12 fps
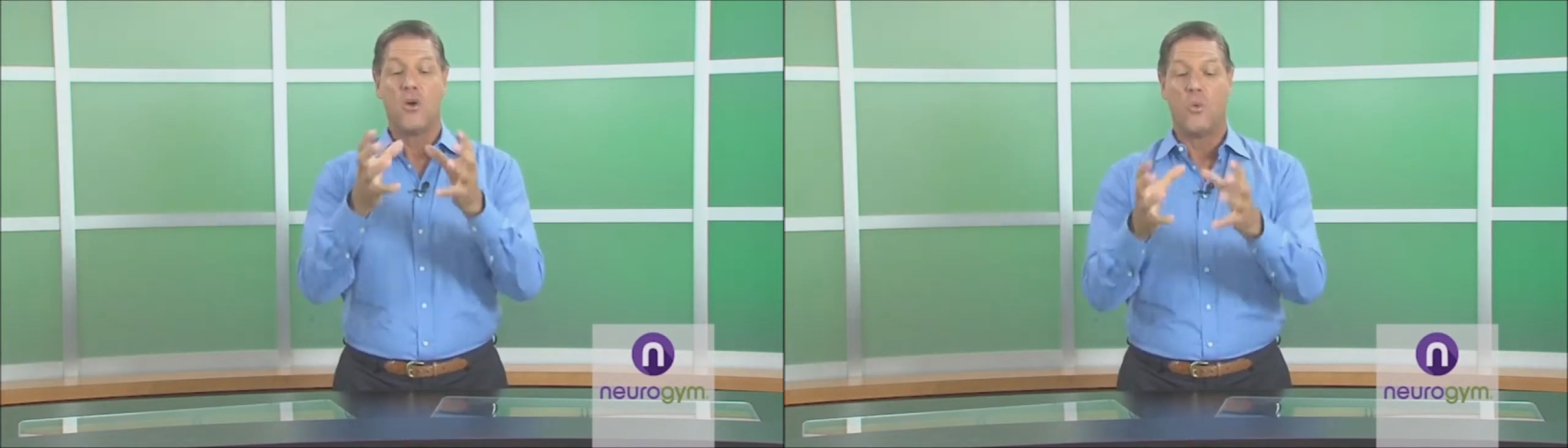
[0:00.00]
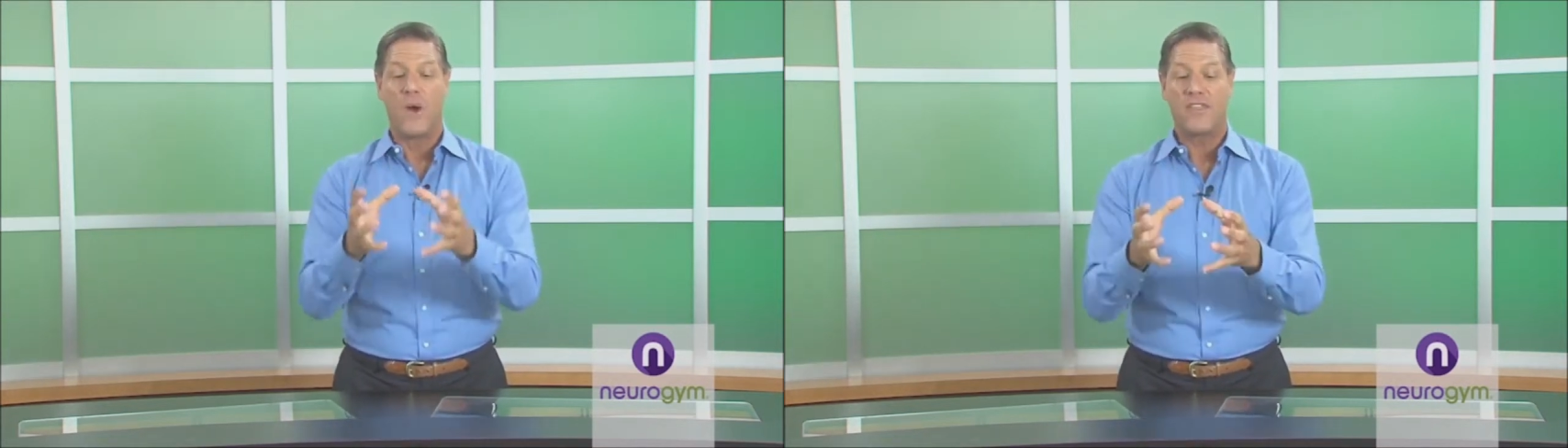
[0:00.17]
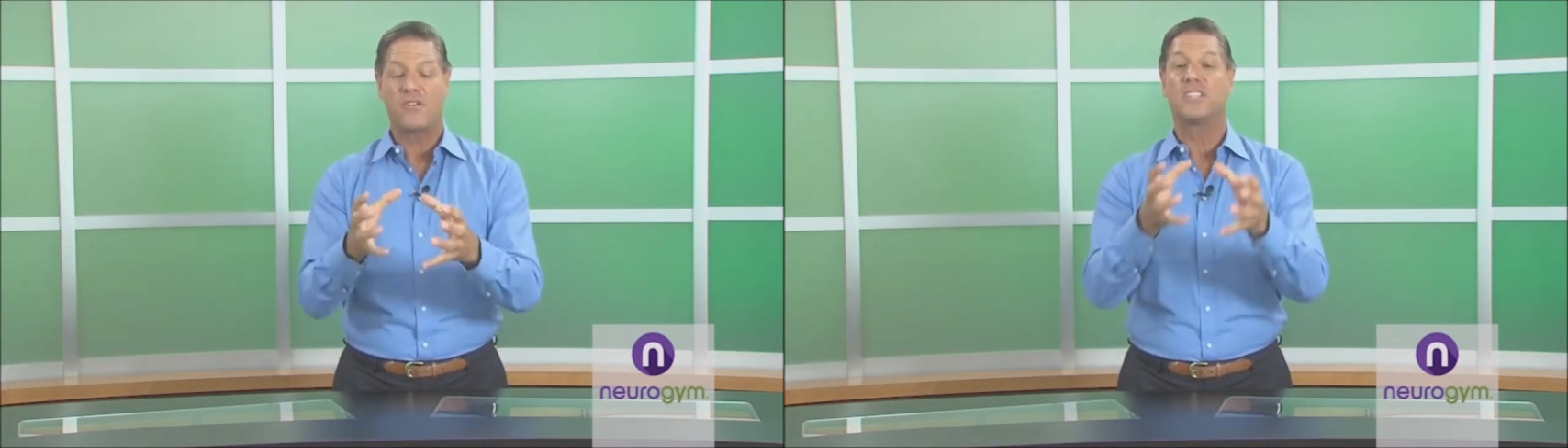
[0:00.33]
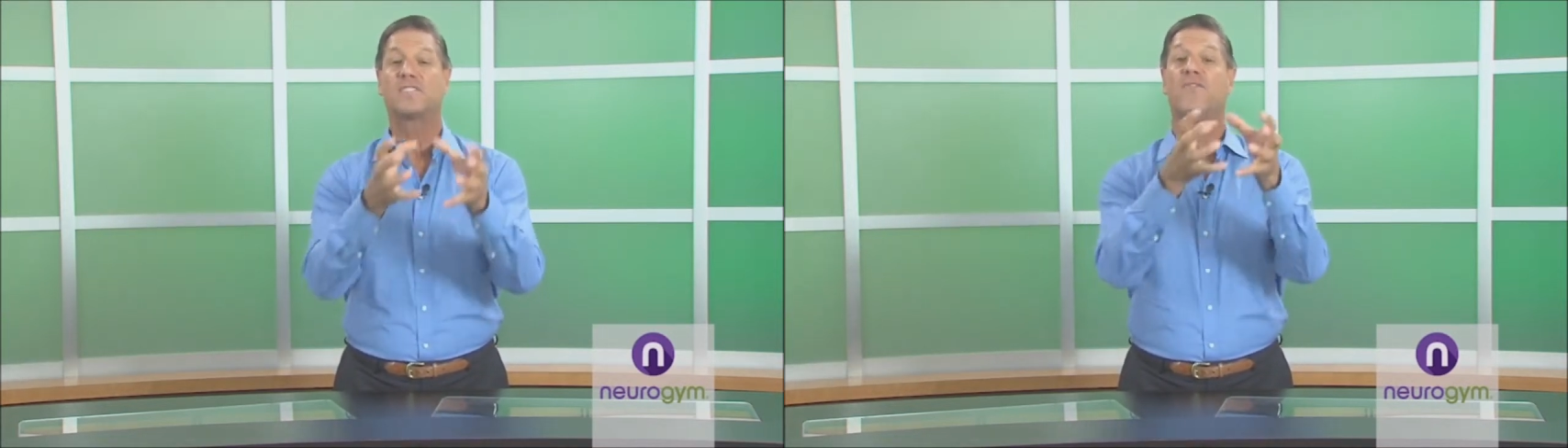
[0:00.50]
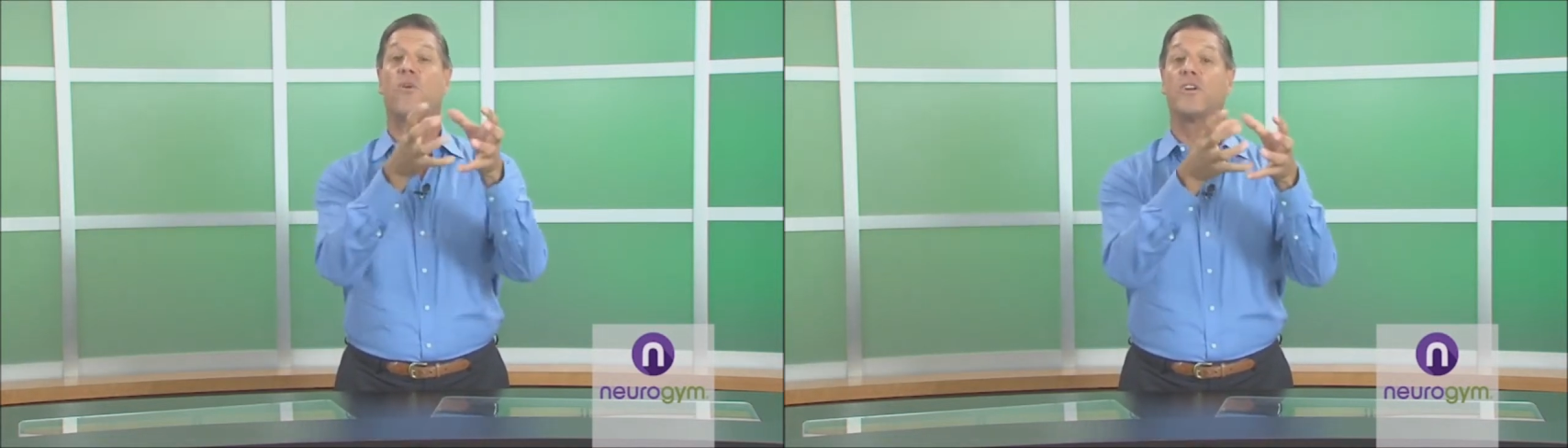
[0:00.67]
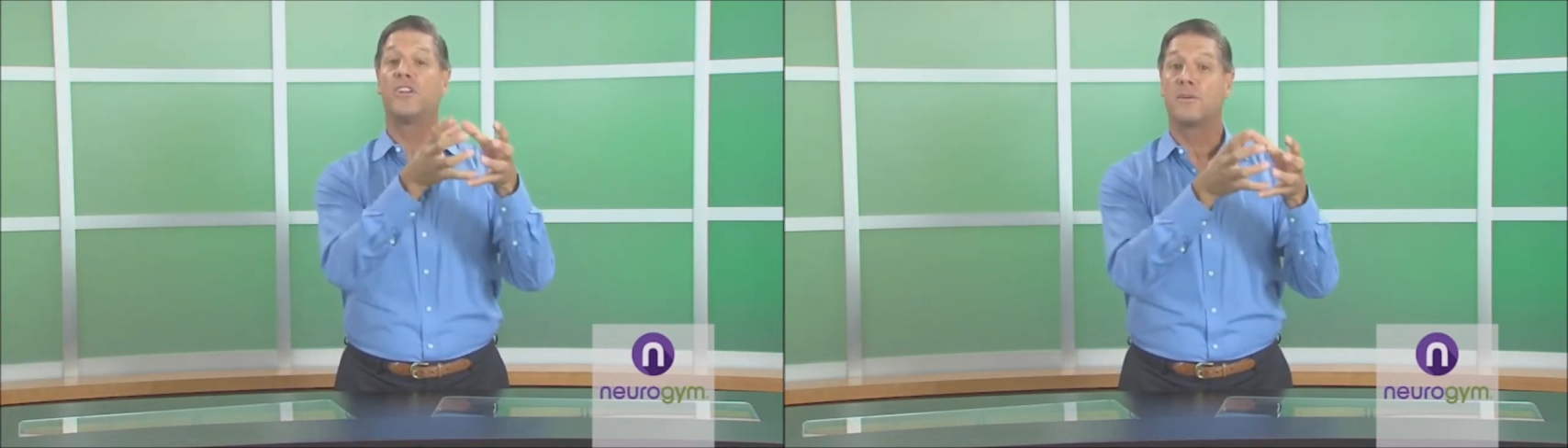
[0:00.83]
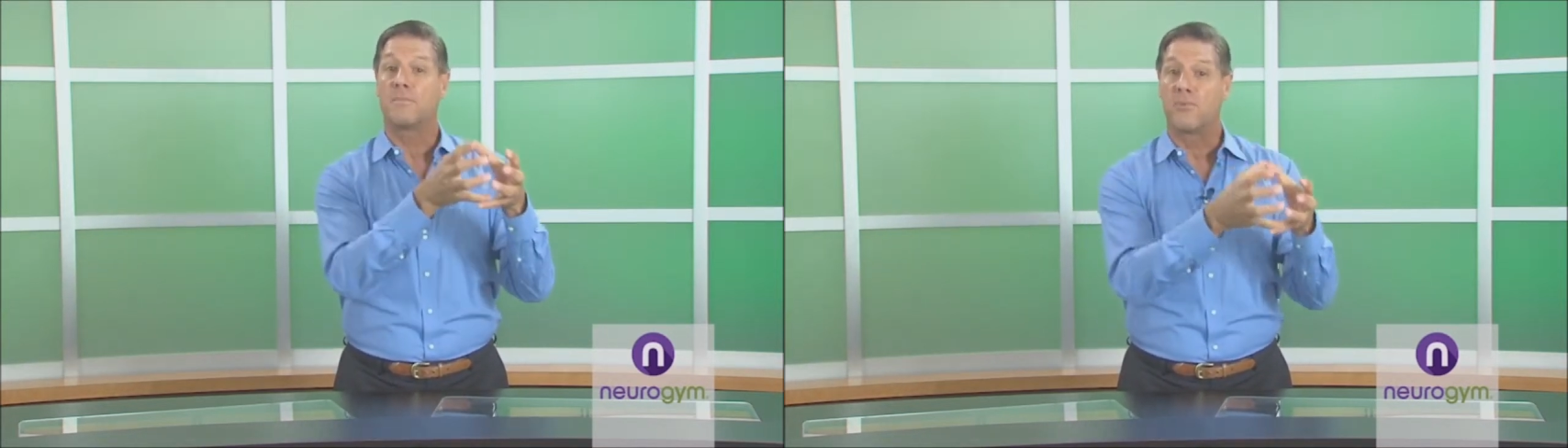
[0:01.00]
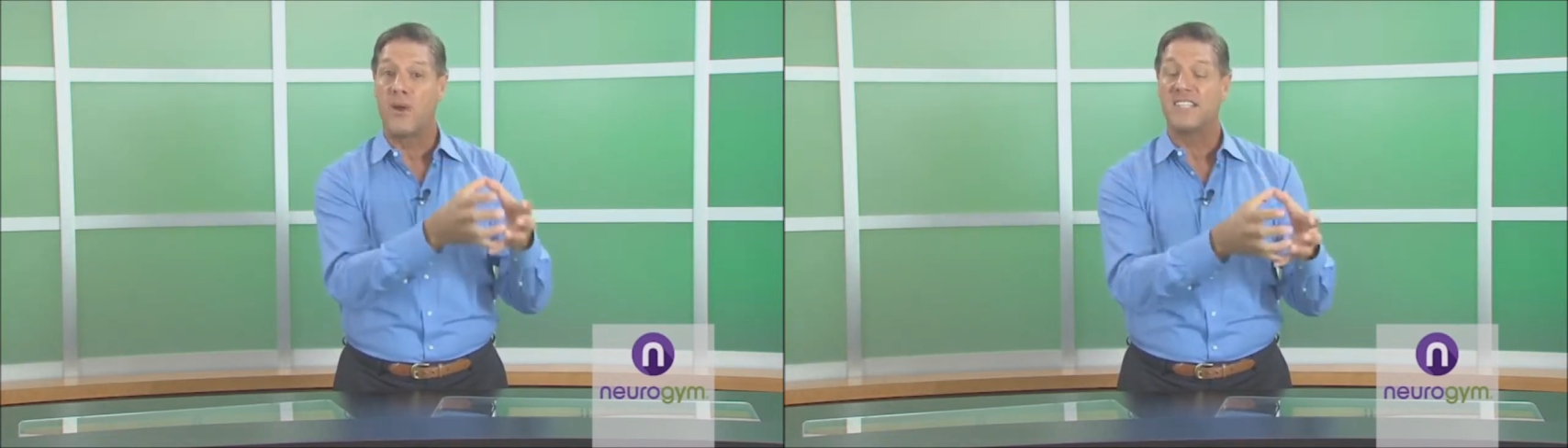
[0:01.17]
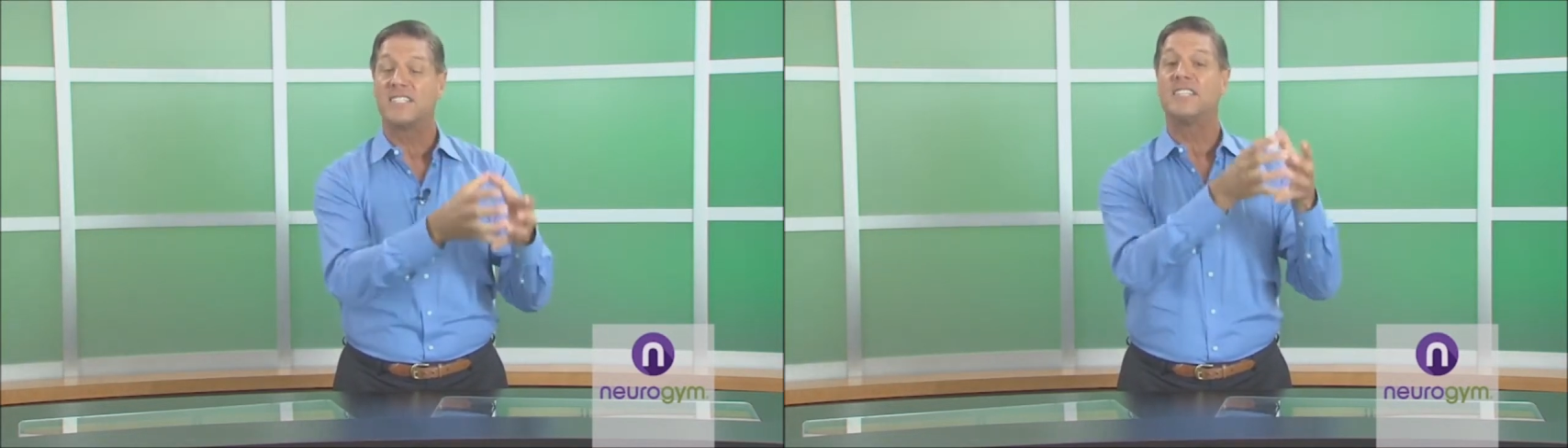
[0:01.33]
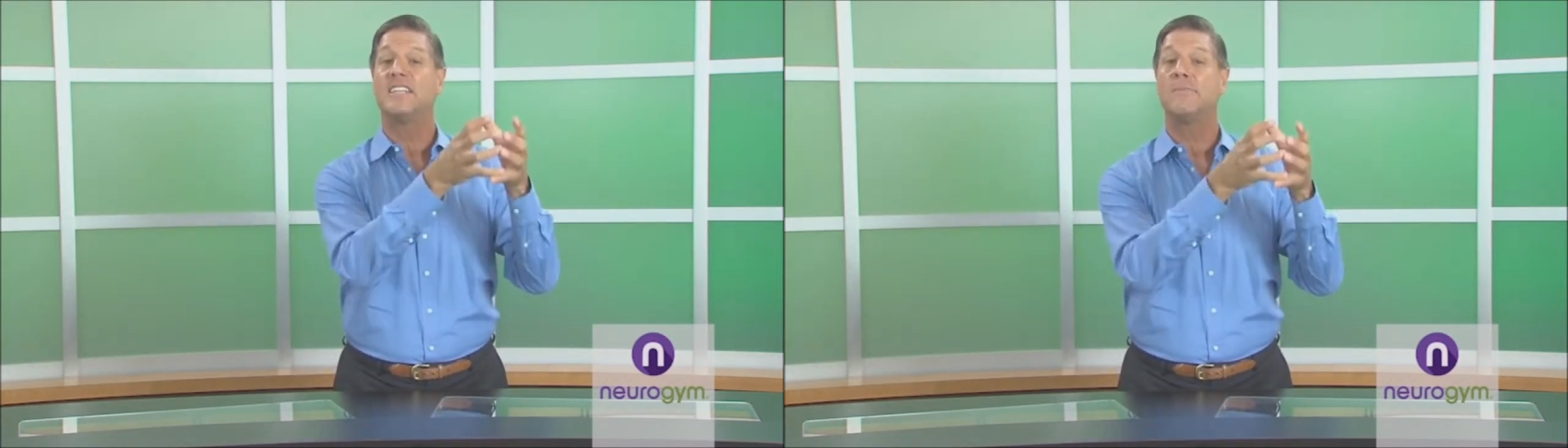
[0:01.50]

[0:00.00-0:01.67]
whether it's for your present